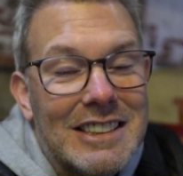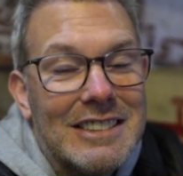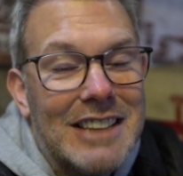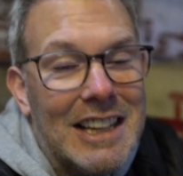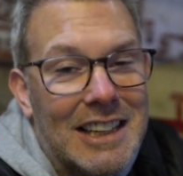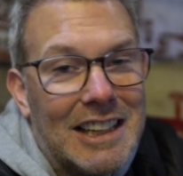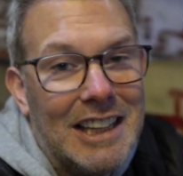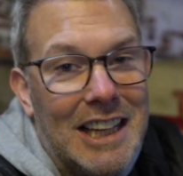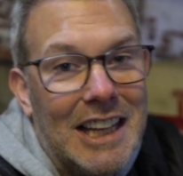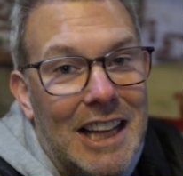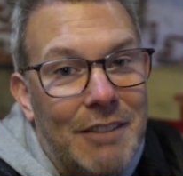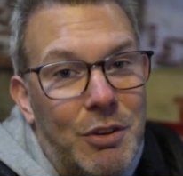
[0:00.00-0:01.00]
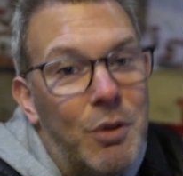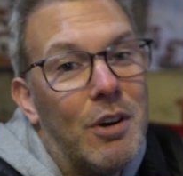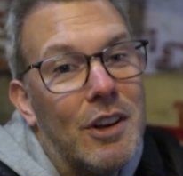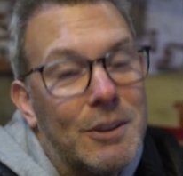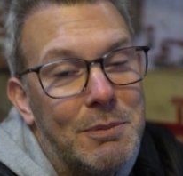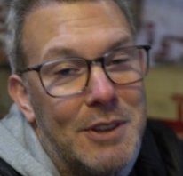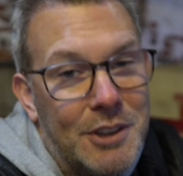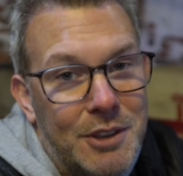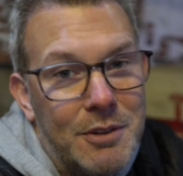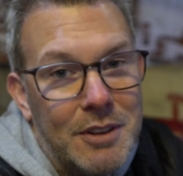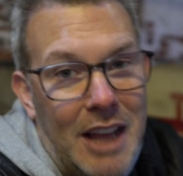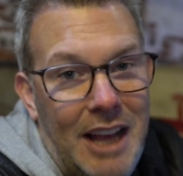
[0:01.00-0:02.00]
Technically, if you ask me to
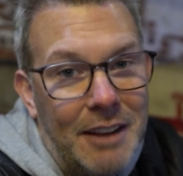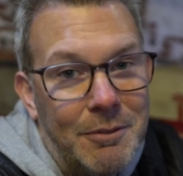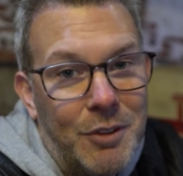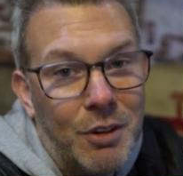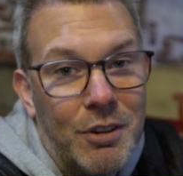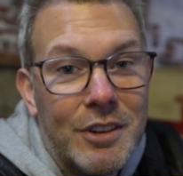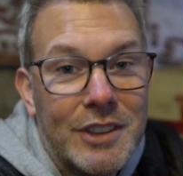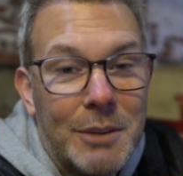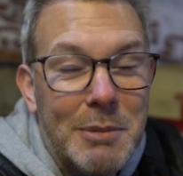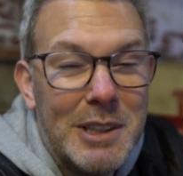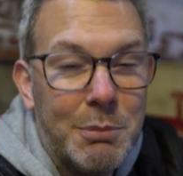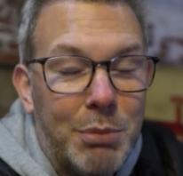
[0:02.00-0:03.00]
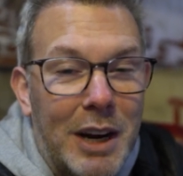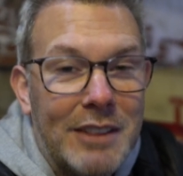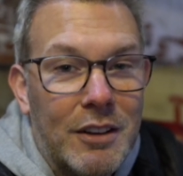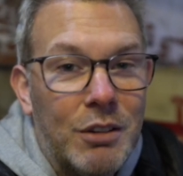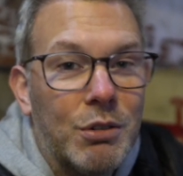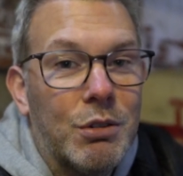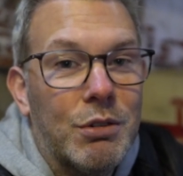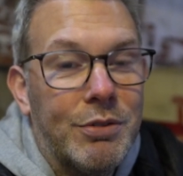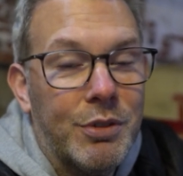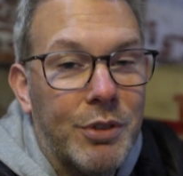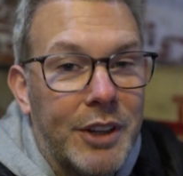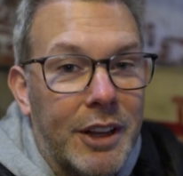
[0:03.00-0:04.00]
do that, you're asking me to break the law
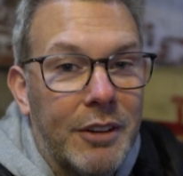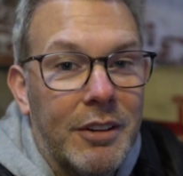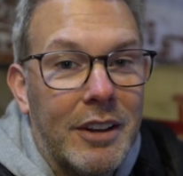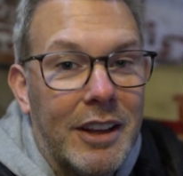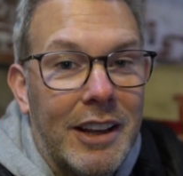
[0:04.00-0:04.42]
for you.